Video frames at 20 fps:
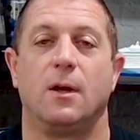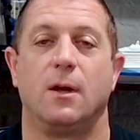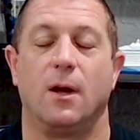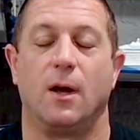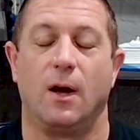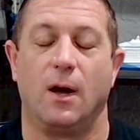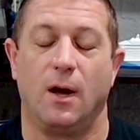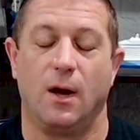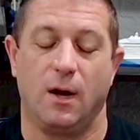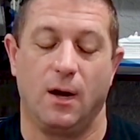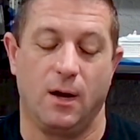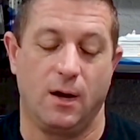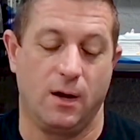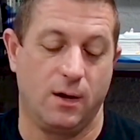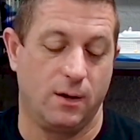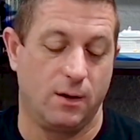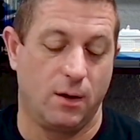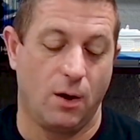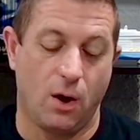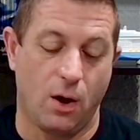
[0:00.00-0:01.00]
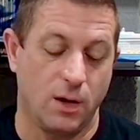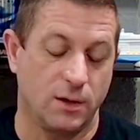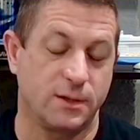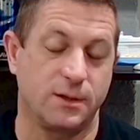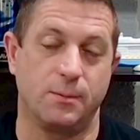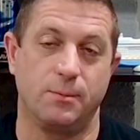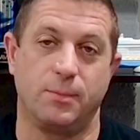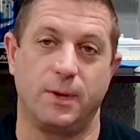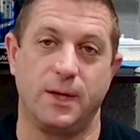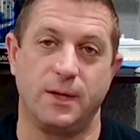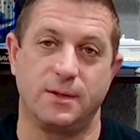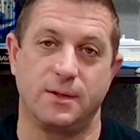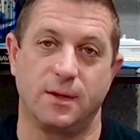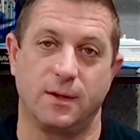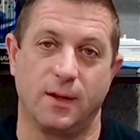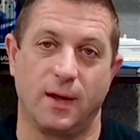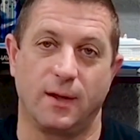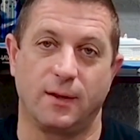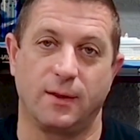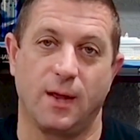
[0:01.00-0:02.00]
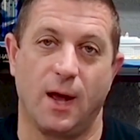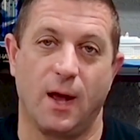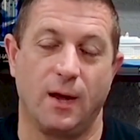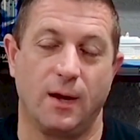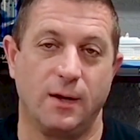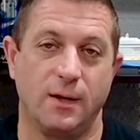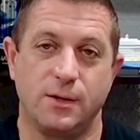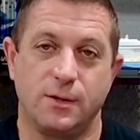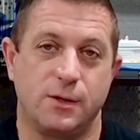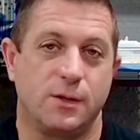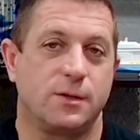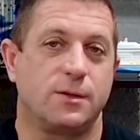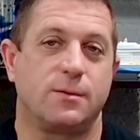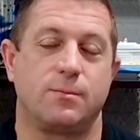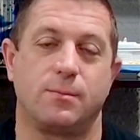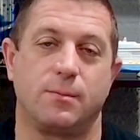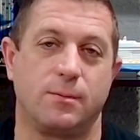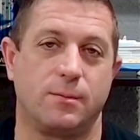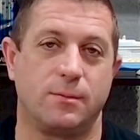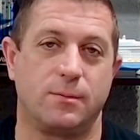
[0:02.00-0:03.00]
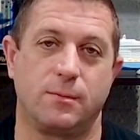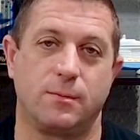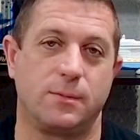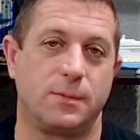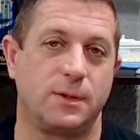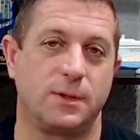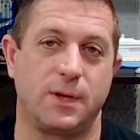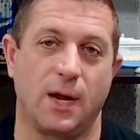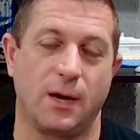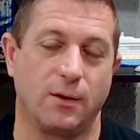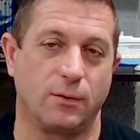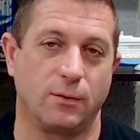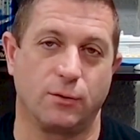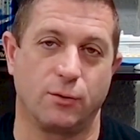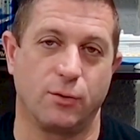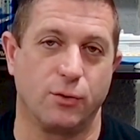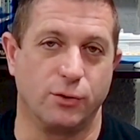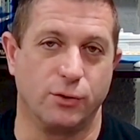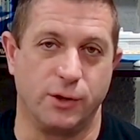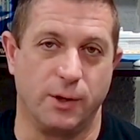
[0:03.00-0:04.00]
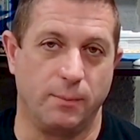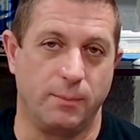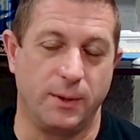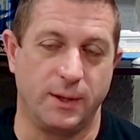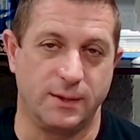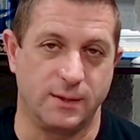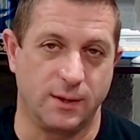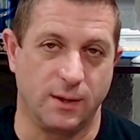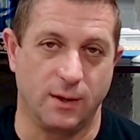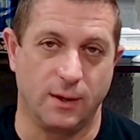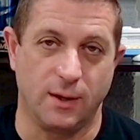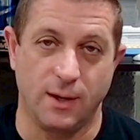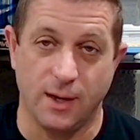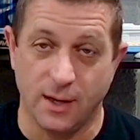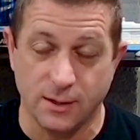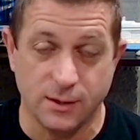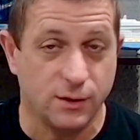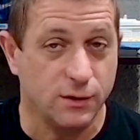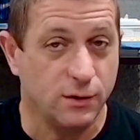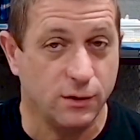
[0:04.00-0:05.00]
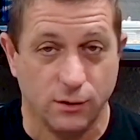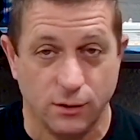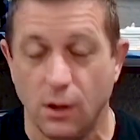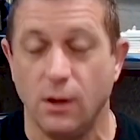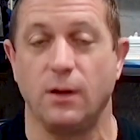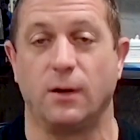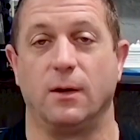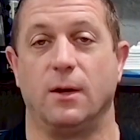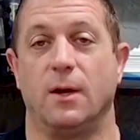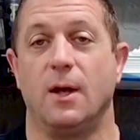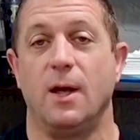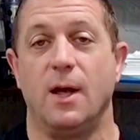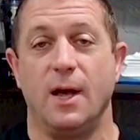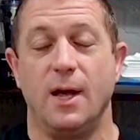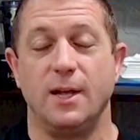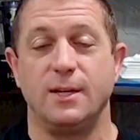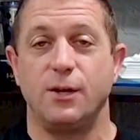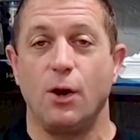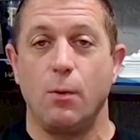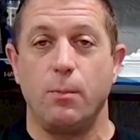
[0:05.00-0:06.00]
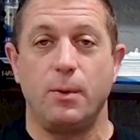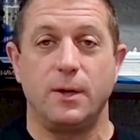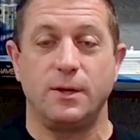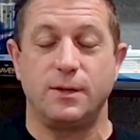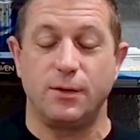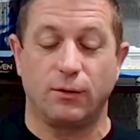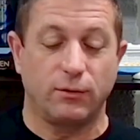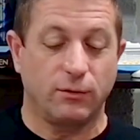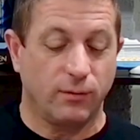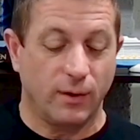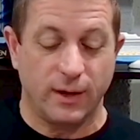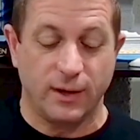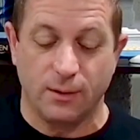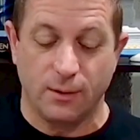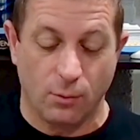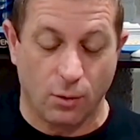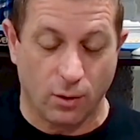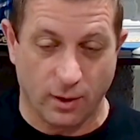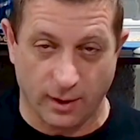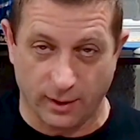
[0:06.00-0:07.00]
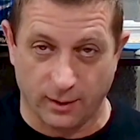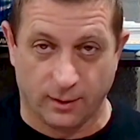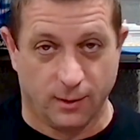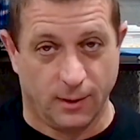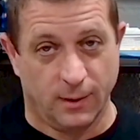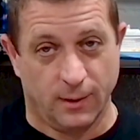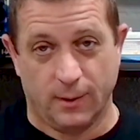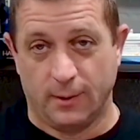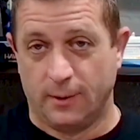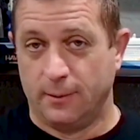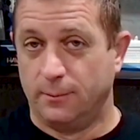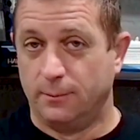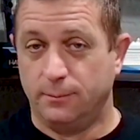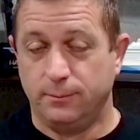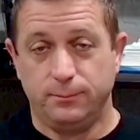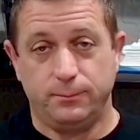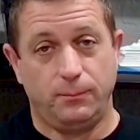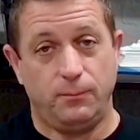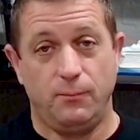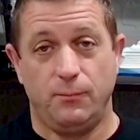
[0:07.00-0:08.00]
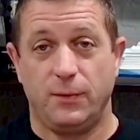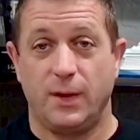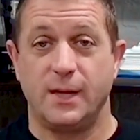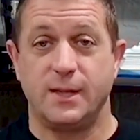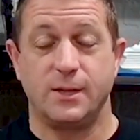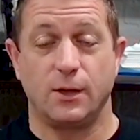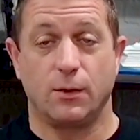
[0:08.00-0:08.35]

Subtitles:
awesome pizza like that. It's just standard cruise ship pizza. It's good. It's open until 3 in the morning. It's